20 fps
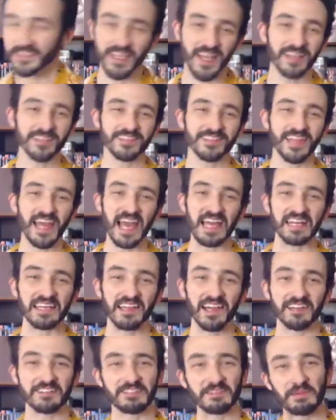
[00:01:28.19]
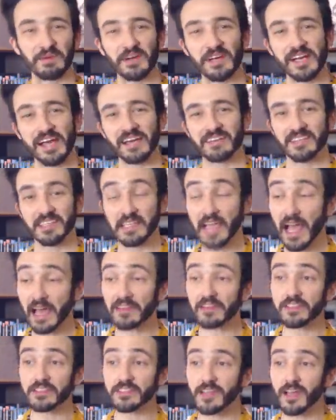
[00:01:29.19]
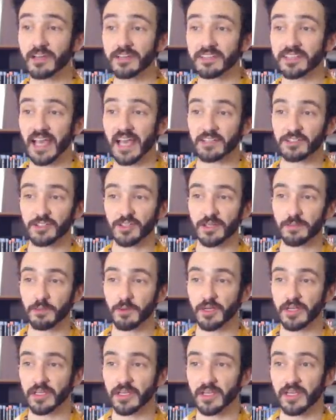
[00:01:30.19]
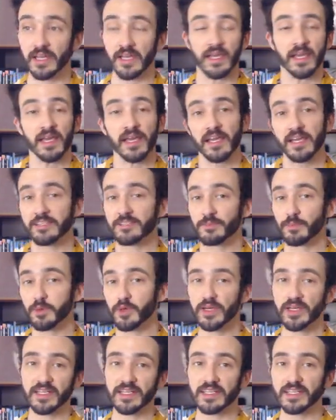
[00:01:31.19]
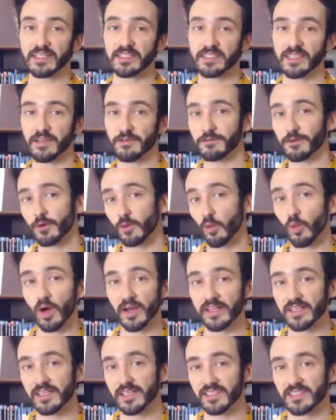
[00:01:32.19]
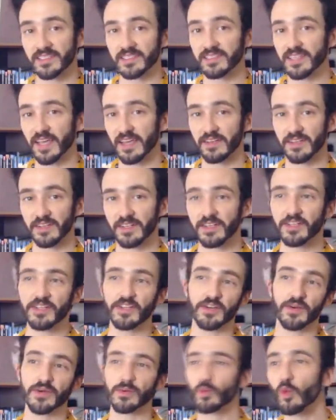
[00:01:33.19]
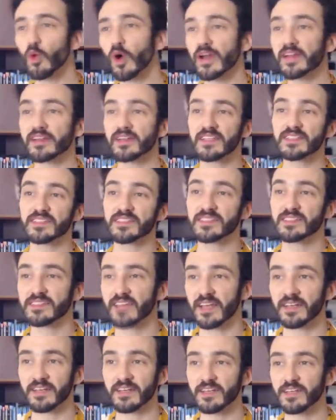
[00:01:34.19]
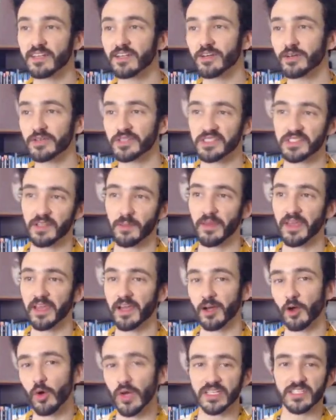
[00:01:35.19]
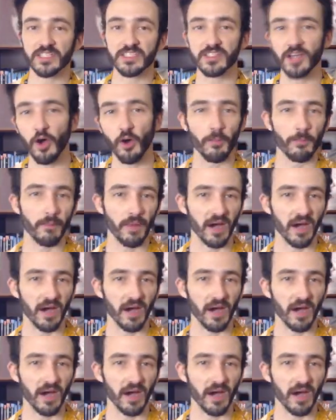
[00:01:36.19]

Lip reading: Besides that, I'd like to point out that, yeah, this gun is actually pretty good. It's pretty decent for what it is intended to do, and what it is intended to do is to be a quick scope